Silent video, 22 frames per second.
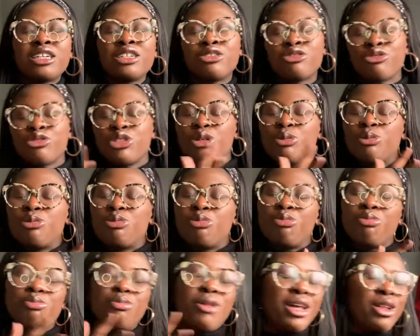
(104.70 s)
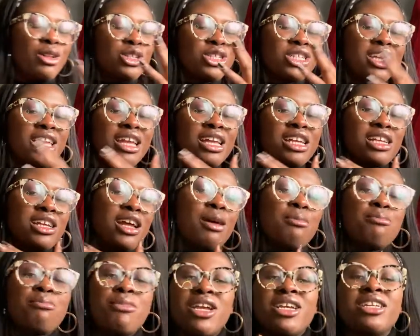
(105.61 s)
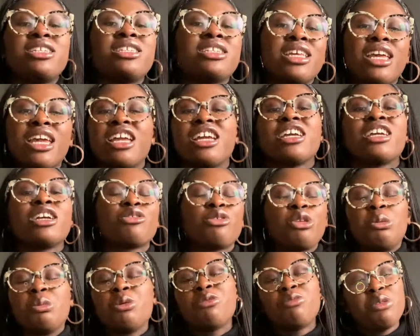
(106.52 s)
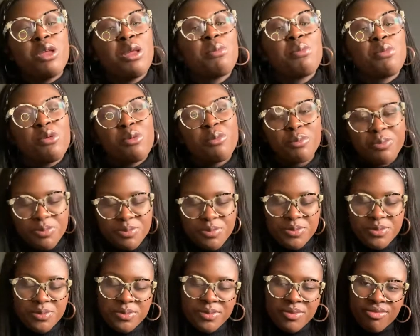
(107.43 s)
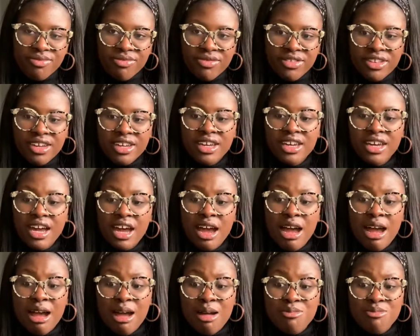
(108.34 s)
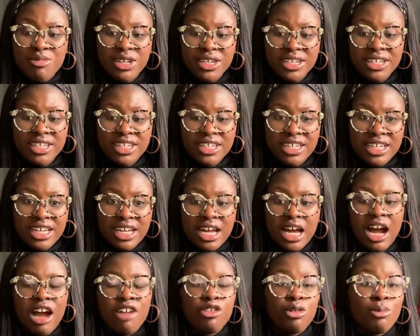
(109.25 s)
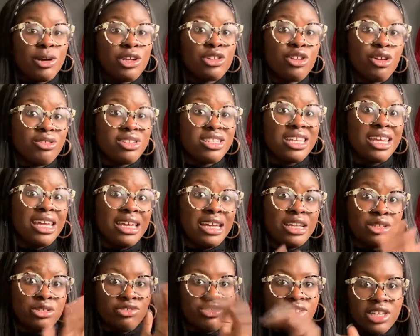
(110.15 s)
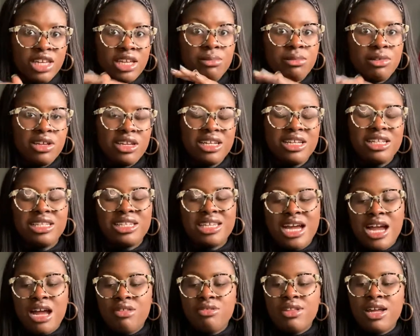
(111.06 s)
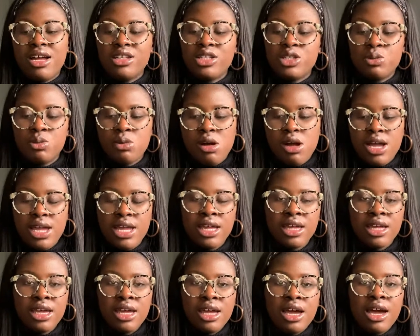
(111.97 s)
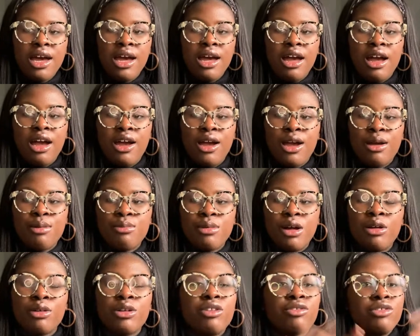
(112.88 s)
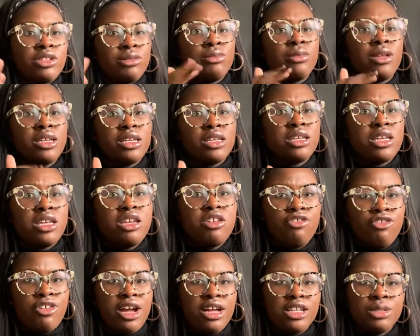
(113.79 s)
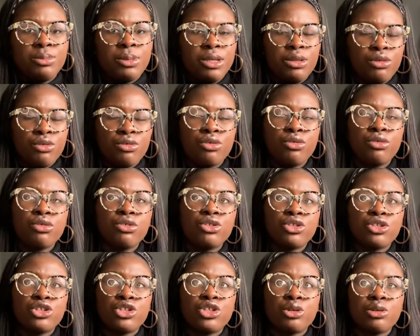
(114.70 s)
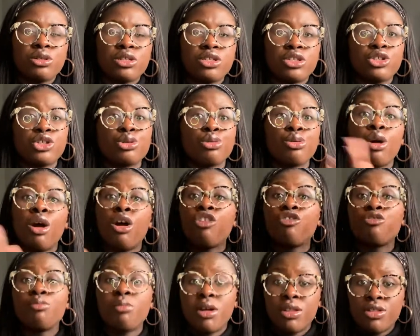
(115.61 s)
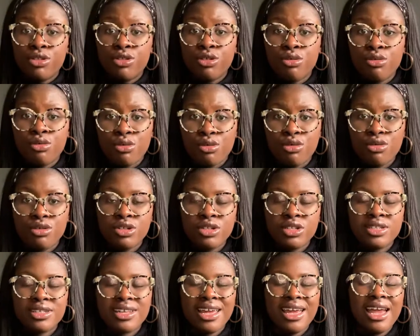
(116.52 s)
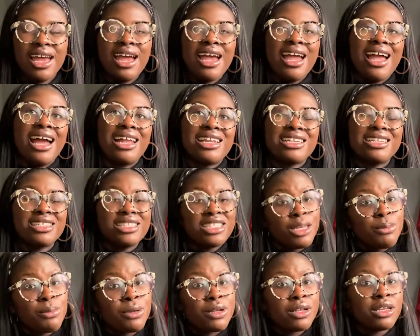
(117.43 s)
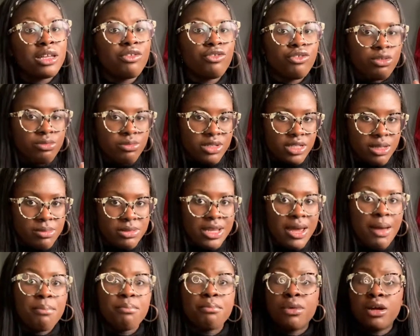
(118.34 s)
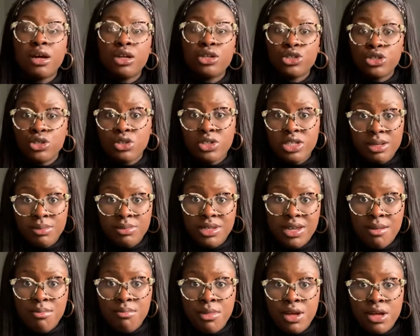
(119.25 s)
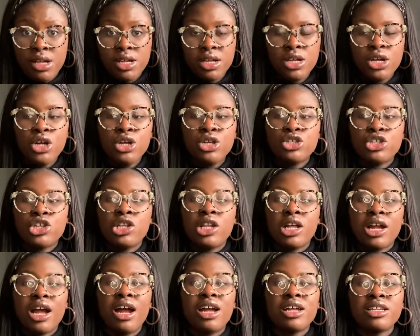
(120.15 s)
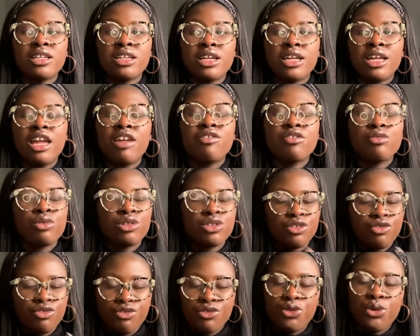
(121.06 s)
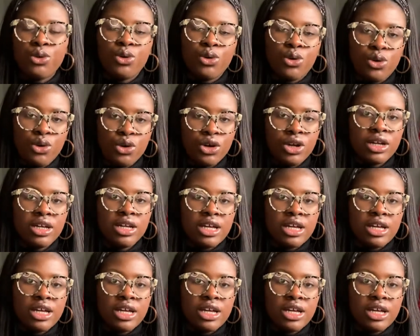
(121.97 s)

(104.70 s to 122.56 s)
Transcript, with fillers: group melting, amazing group of people. I've got my notes here, so if I keep looking down, that's why. I'll give some key facts about the course. So it's a 12-month course, and it's typically from September to September. So if it wasn't for